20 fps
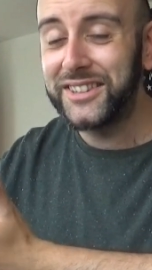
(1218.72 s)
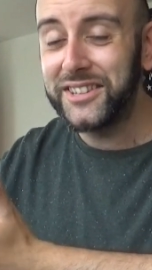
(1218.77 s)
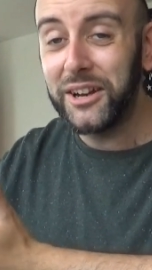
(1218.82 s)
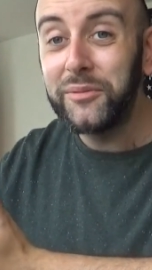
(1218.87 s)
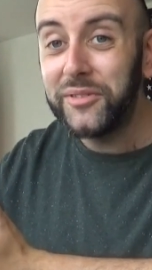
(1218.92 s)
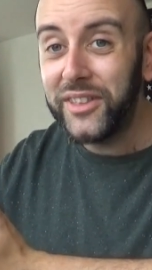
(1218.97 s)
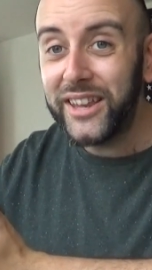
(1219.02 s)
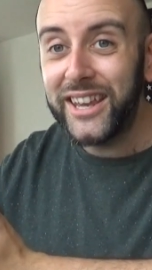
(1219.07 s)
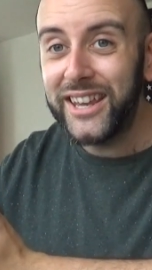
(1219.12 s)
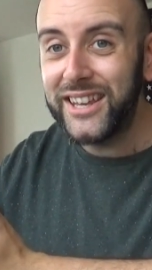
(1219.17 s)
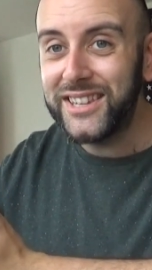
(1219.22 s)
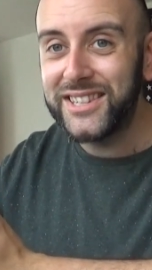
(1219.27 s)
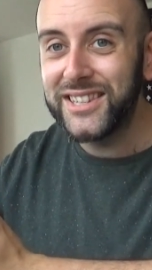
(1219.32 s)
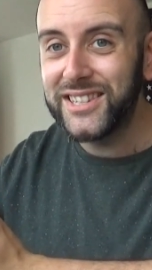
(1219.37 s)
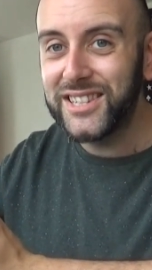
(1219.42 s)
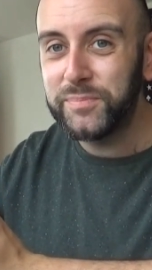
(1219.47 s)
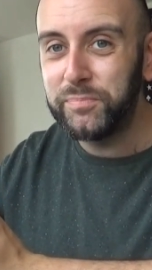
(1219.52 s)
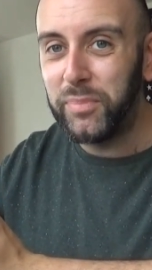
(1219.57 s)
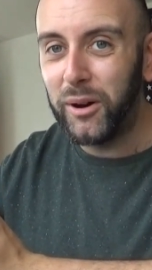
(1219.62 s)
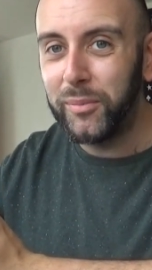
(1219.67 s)
I don't think it's
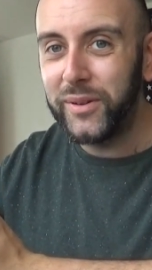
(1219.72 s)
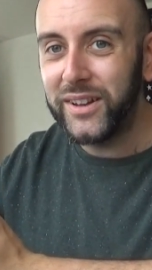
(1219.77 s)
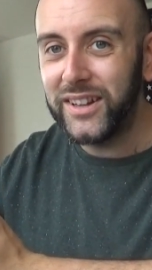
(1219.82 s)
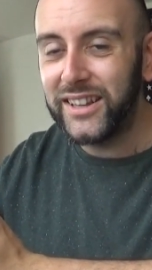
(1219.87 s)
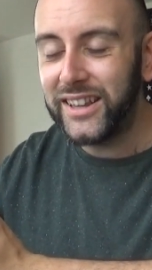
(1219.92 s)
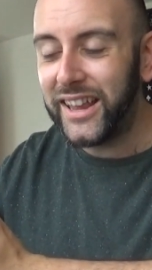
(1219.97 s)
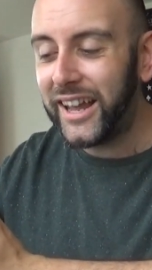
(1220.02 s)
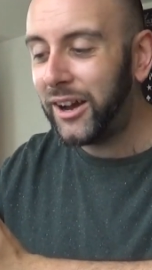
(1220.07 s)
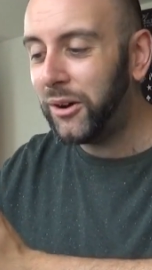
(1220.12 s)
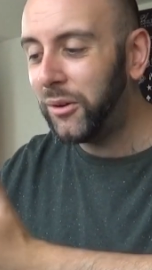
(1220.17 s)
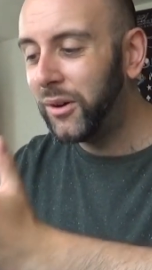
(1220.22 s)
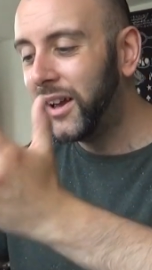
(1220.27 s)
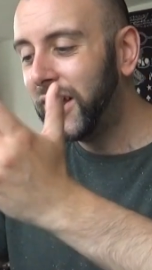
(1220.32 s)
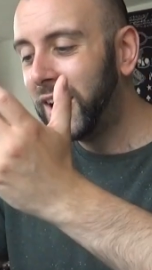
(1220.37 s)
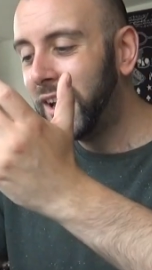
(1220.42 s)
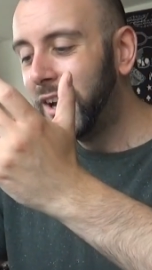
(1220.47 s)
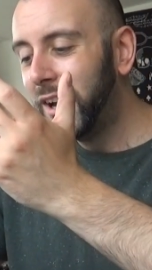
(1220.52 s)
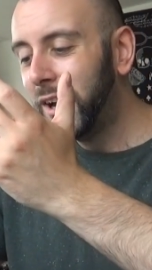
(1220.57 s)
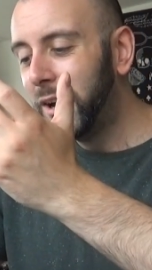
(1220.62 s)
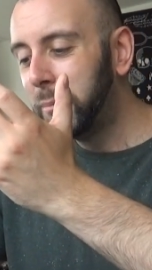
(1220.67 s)
as popular now.
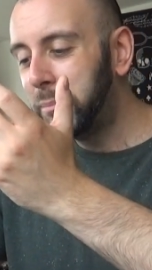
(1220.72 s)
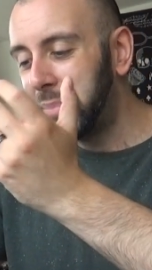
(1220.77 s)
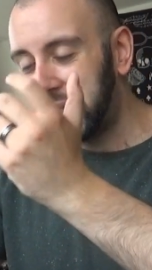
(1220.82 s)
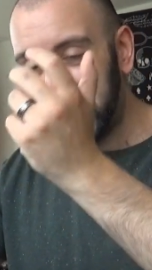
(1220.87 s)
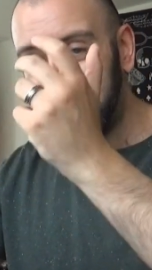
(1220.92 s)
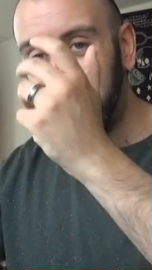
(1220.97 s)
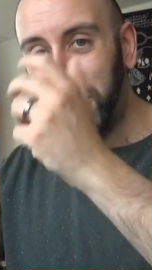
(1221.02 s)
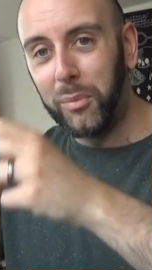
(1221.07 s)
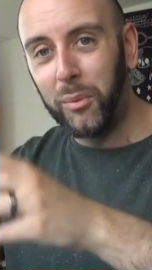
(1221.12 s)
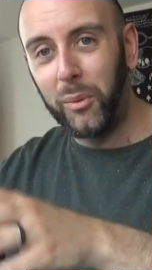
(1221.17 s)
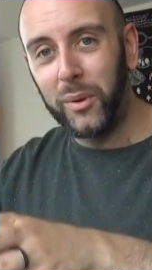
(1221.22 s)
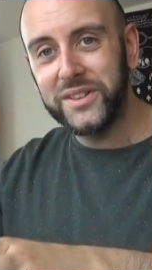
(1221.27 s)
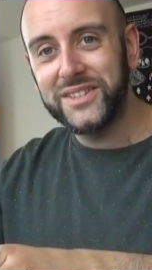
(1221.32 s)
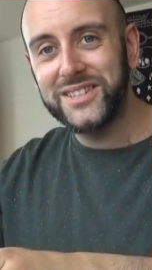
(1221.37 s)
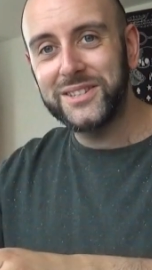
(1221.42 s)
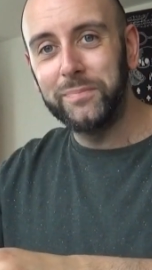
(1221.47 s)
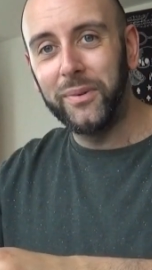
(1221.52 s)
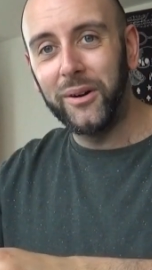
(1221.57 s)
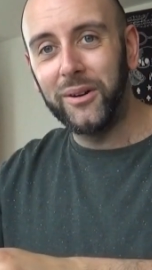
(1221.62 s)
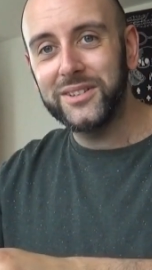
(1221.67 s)
But the number one
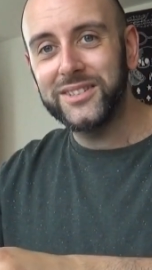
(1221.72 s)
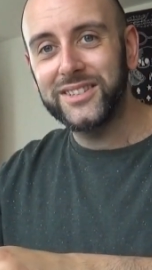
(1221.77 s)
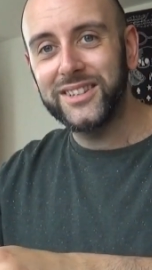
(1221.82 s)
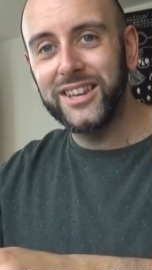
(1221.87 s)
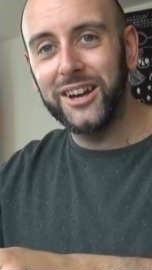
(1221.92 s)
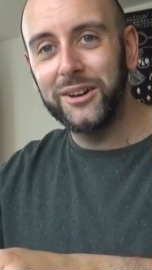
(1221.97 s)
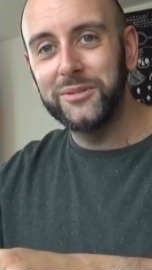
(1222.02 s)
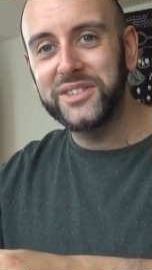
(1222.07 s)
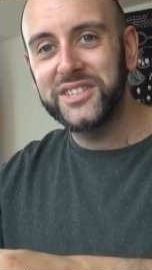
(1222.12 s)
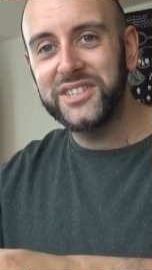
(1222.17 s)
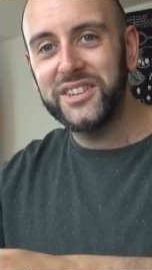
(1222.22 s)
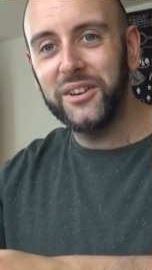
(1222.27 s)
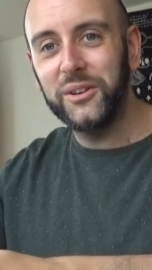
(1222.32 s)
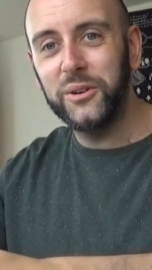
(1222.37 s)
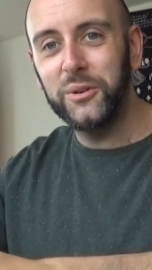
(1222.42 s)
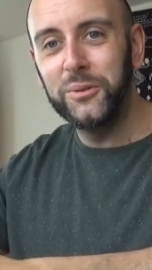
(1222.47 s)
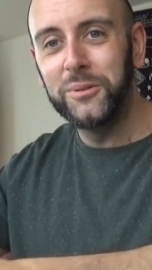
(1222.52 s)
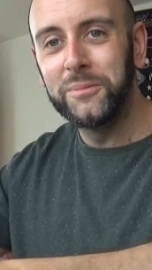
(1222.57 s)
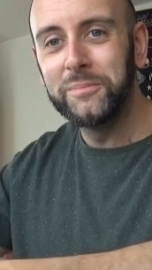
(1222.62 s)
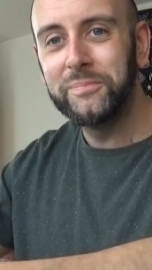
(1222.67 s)
spot goes
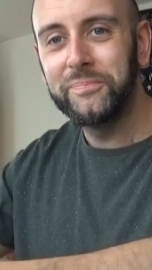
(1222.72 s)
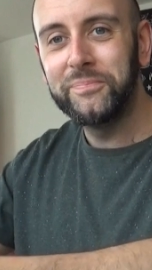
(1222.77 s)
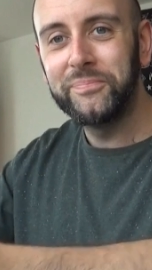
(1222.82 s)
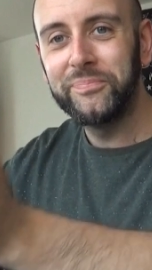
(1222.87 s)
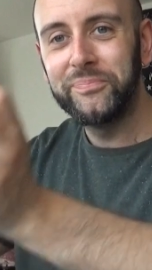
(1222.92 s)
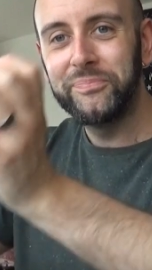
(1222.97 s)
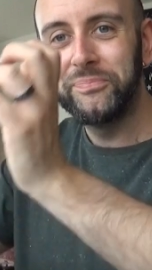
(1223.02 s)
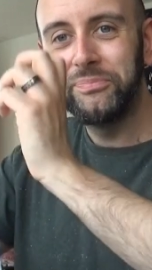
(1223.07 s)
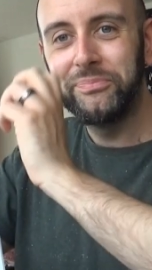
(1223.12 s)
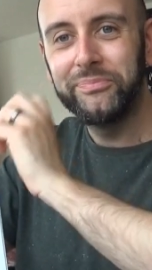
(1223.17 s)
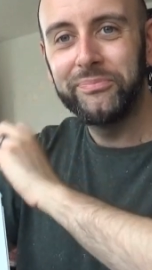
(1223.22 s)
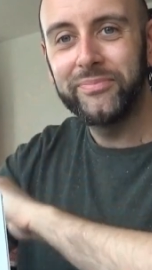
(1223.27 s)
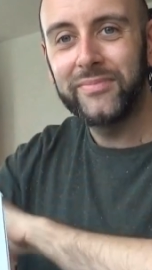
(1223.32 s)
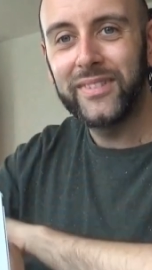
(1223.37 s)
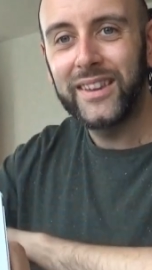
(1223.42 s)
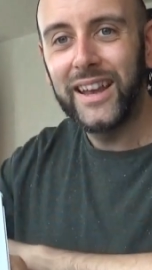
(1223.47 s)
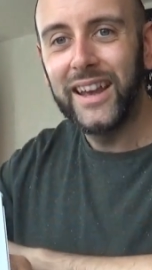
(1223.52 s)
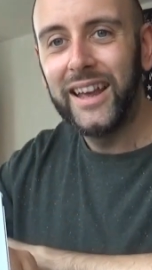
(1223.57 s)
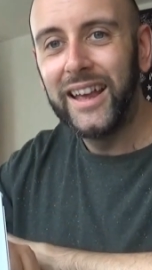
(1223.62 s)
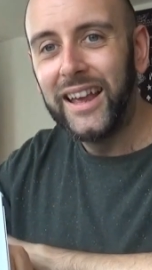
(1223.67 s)
to
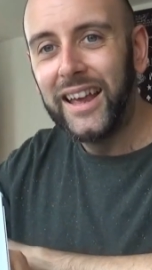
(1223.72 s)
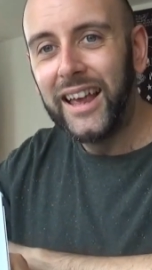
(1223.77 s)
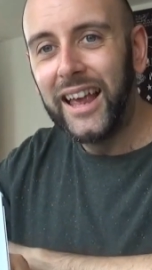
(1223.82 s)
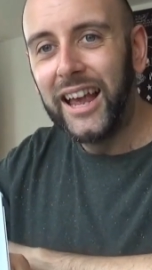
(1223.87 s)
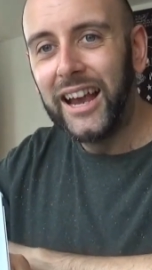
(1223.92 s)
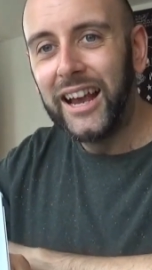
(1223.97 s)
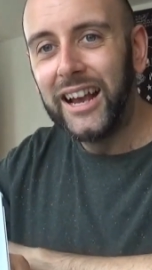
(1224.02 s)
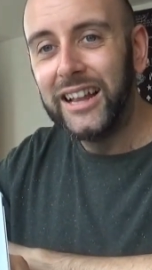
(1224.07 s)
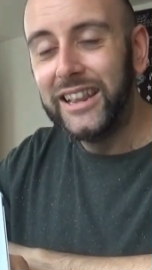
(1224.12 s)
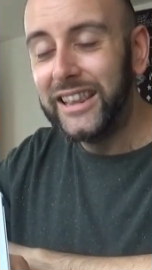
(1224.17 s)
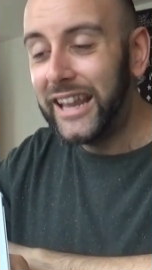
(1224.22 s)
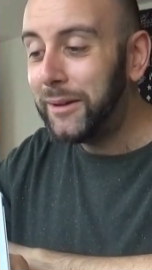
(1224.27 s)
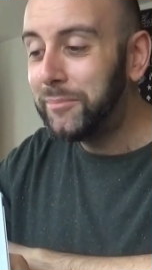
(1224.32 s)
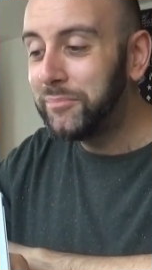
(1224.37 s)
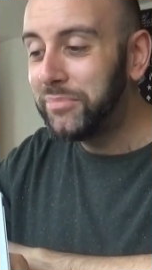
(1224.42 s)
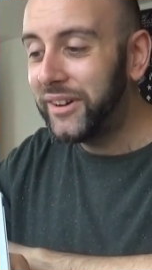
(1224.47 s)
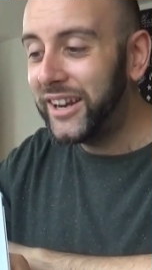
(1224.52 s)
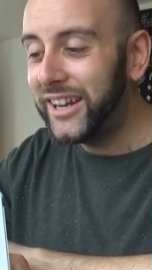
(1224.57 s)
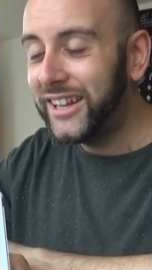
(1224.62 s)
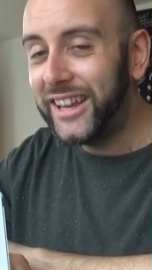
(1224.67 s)

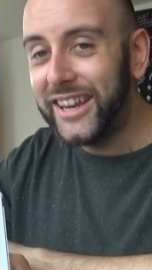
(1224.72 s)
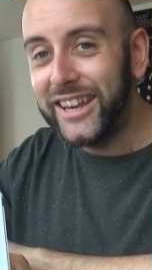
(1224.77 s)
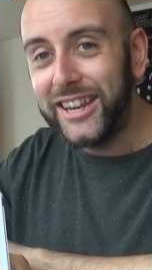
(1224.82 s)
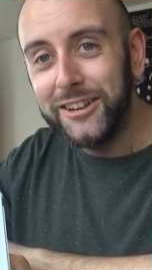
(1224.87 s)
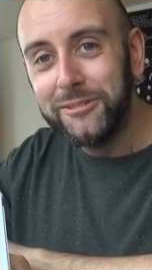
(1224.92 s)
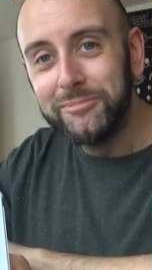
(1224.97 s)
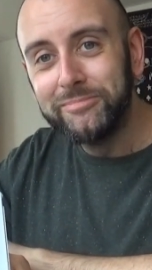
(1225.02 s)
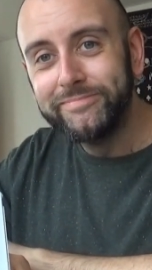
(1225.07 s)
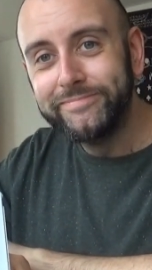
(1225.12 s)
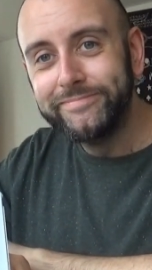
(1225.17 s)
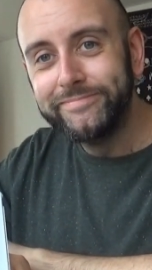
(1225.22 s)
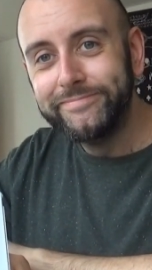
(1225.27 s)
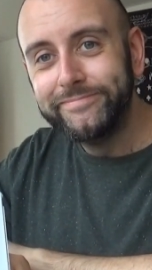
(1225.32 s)
Lambrini.